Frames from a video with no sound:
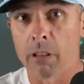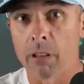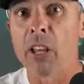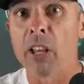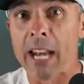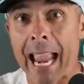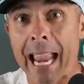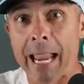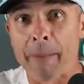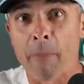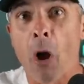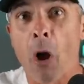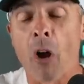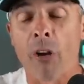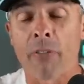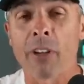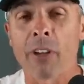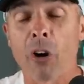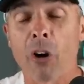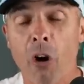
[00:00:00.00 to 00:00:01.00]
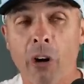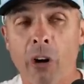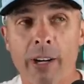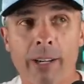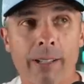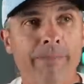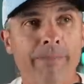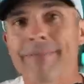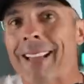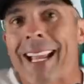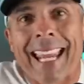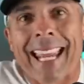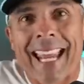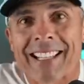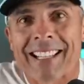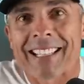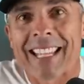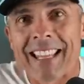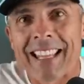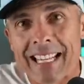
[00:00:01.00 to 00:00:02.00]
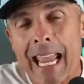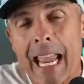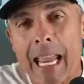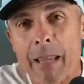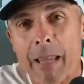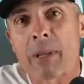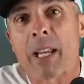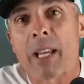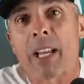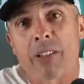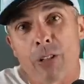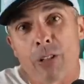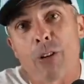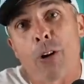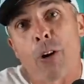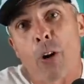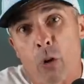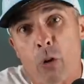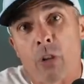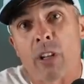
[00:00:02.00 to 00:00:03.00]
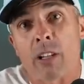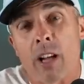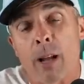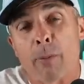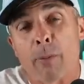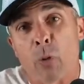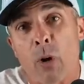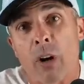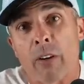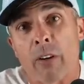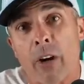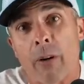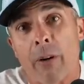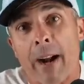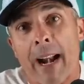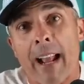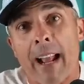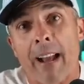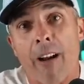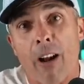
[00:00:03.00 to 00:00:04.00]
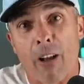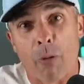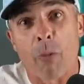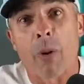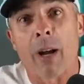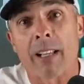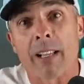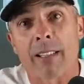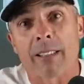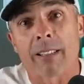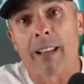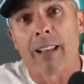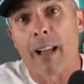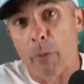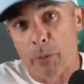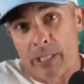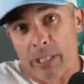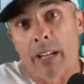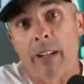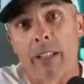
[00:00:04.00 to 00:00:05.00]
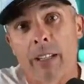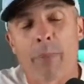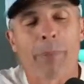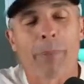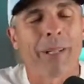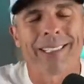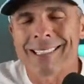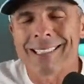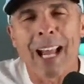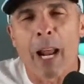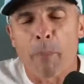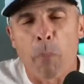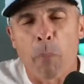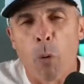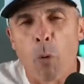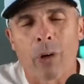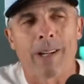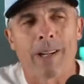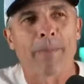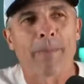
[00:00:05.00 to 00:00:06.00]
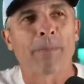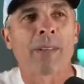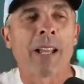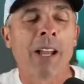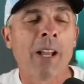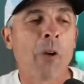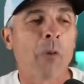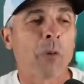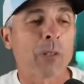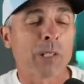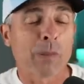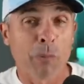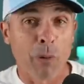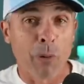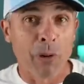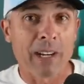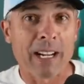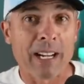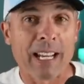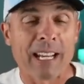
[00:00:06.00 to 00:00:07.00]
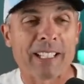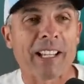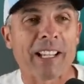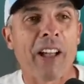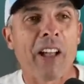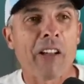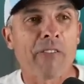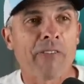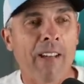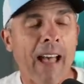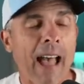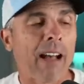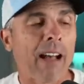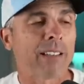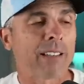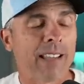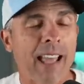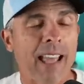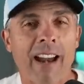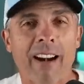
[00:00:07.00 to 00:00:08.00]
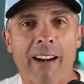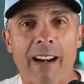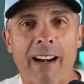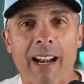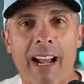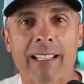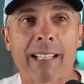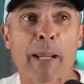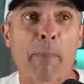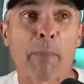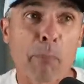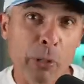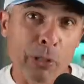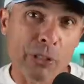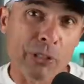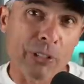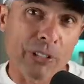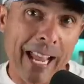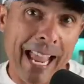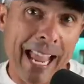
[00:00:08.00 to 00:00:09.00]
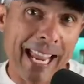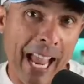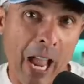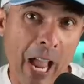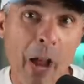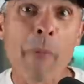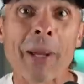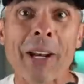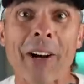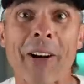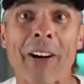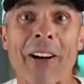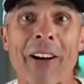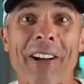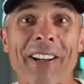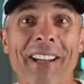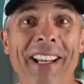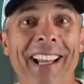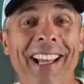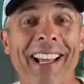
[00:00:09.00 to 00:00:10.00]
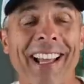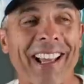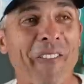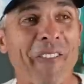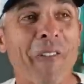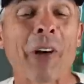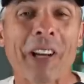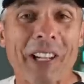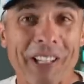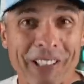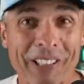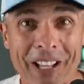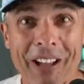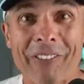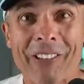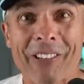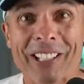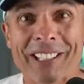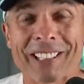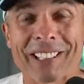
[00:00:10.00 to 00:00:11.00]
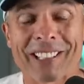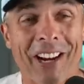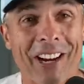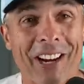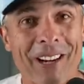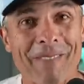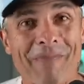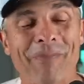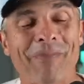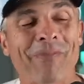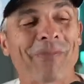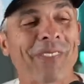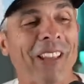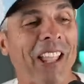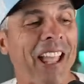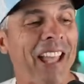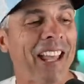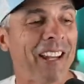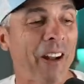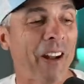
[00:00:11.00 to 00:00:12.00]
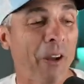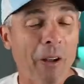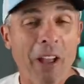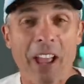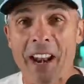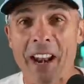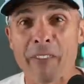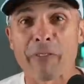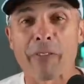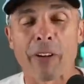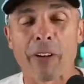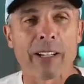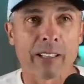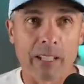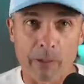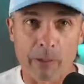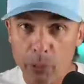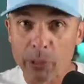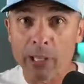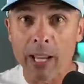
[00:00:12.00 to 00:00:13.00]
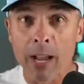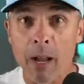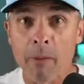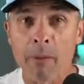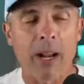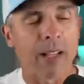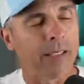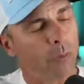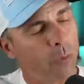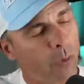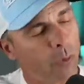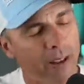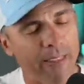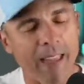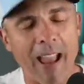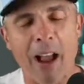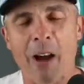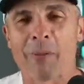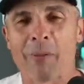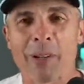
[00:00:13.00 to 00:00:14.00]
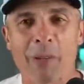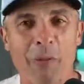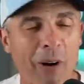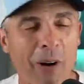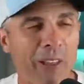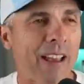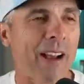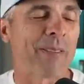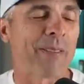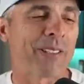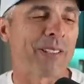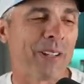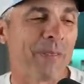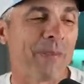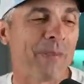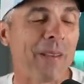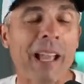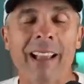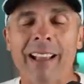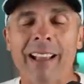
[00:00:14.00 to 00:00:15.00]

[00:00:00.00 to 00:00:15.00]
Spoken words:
the name on the card. I can't say the name because you don't know who the top 12 are right now. Otherwise, I would tell you, but it's not important. What's important is Val's there. And I said, put your dang helmet on. We're going to love this time. And have fun. He's like, put the helmet on. I said, wear the helmet. So,